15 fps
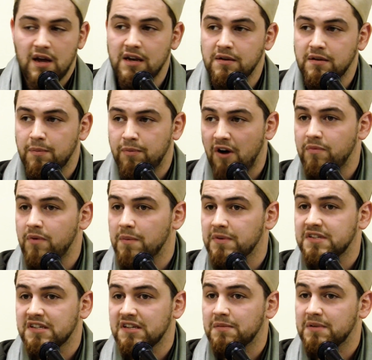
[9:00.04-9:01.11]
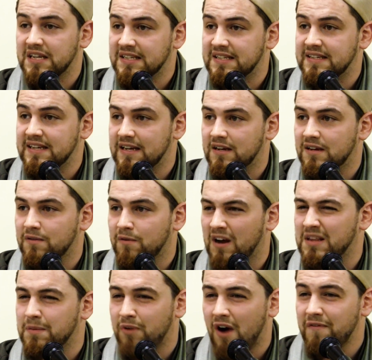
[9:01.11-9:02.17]
And the Prophet Muhammad sallallahu alaihi wasallam can see,
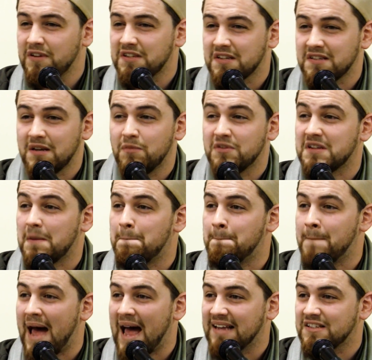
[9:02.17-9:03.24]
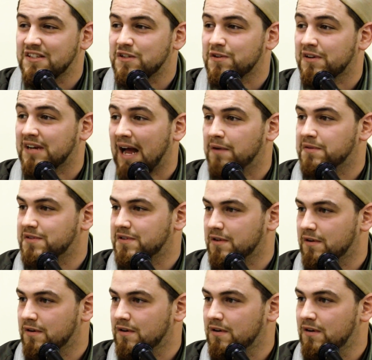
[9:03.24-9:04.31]
right? The Prophet sallallahu alaihi wasallam was a master
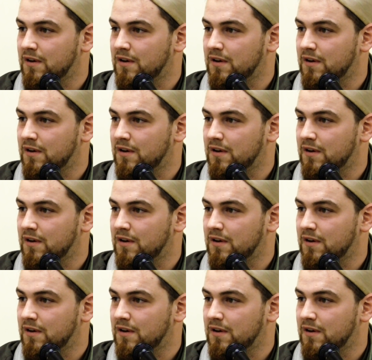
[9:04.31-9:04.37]
counselor.